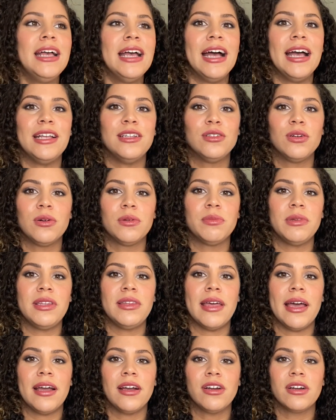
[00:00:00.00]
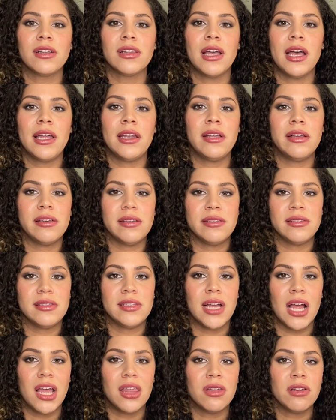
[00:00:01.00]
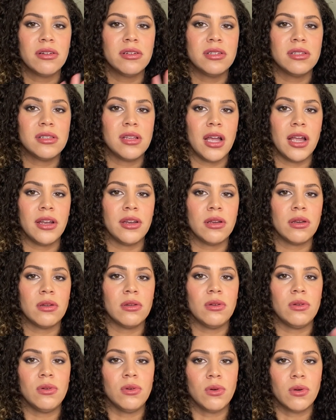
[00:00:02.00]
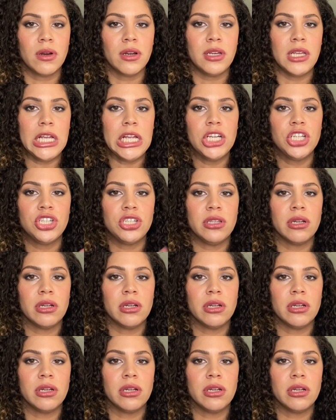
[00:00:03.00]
and told me that Guerlain is neither designer nor niche.